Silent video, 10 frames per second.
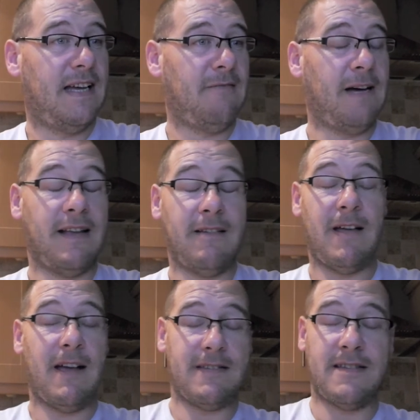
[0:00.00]
well,
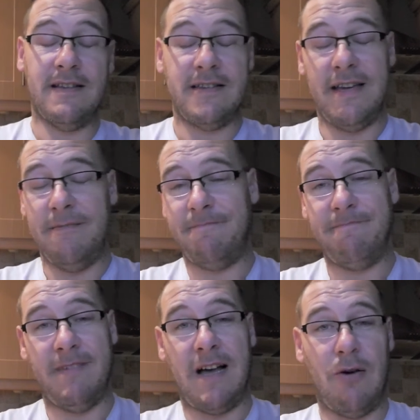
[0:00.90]
I still say
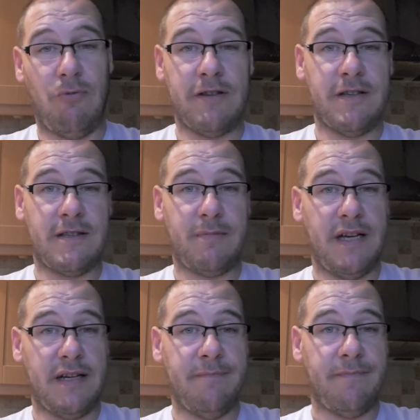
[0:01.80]
I wasn't
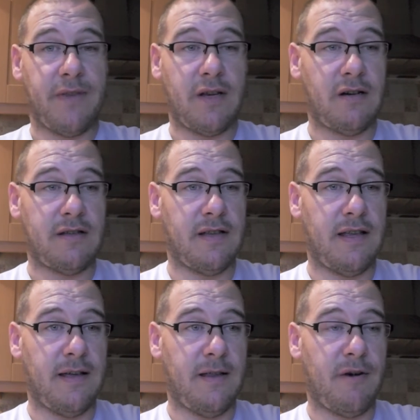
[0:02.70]
speeding because of
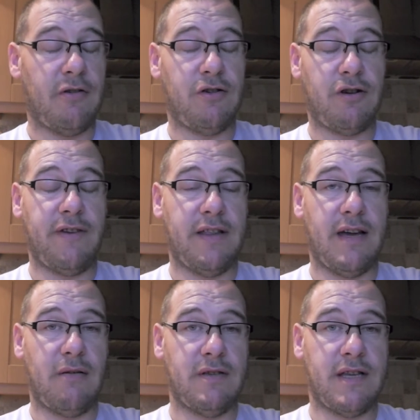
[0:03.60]
the amount of traffic
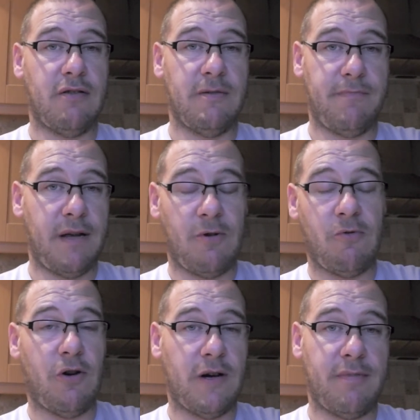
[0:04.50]
that was out and people
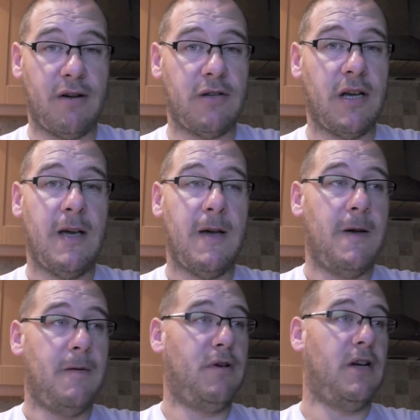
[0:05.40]
walking about,
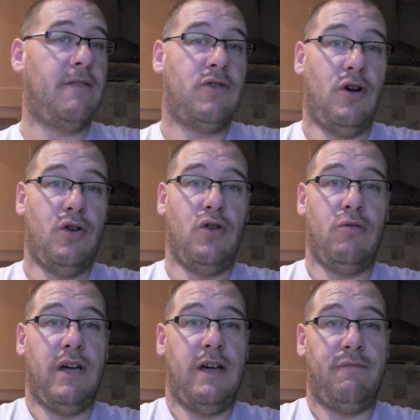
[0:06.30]
but I've got no
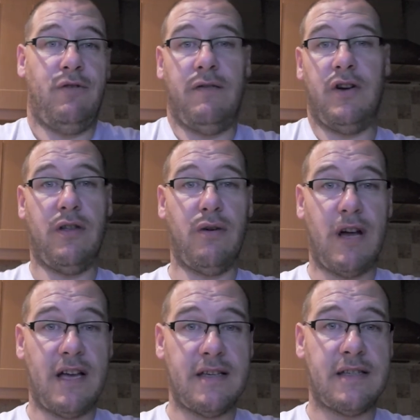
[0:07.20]
way of proving
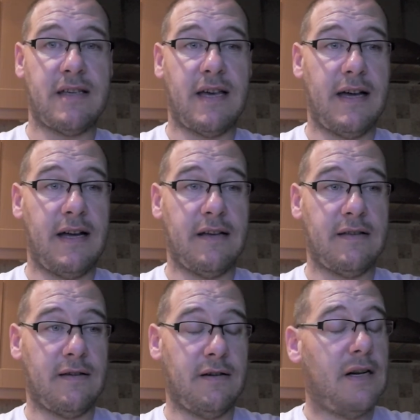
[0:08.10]
otherwise.
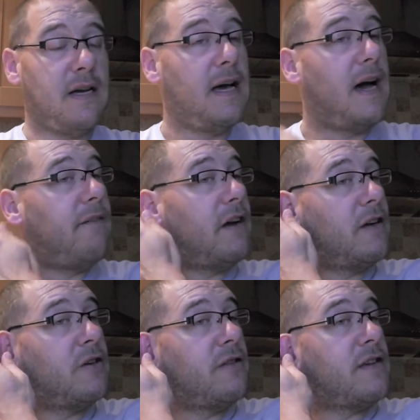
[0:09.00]
So I've had
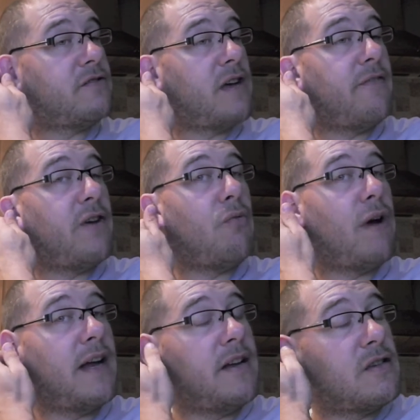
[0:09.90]
to do this driver
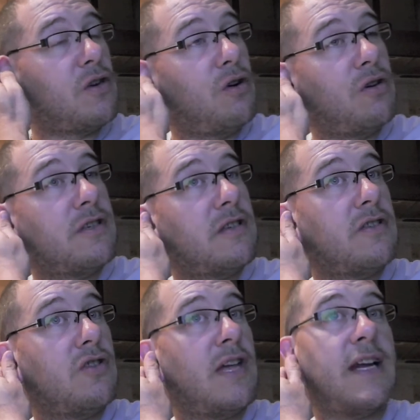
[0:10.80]
awareness course
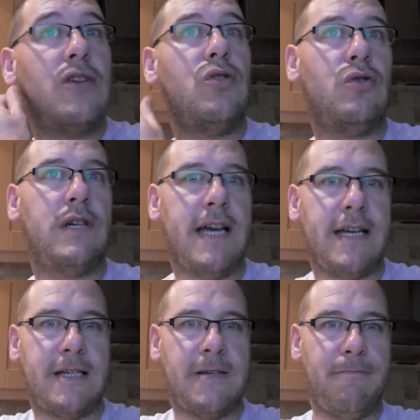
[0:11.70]
so that I don't
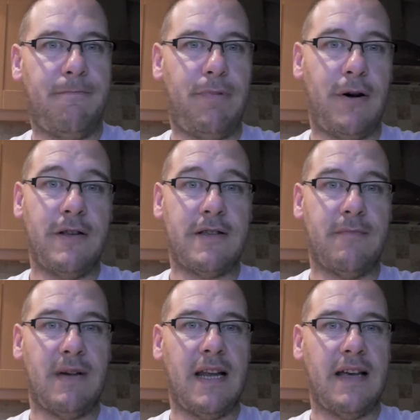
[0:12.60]
get points
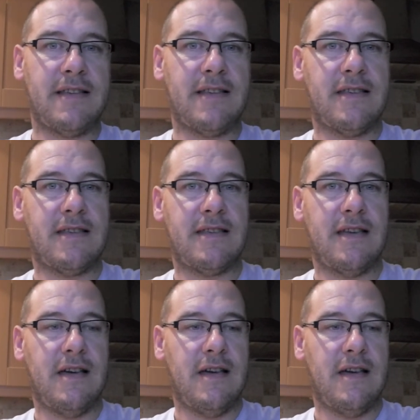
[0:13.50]
on my license.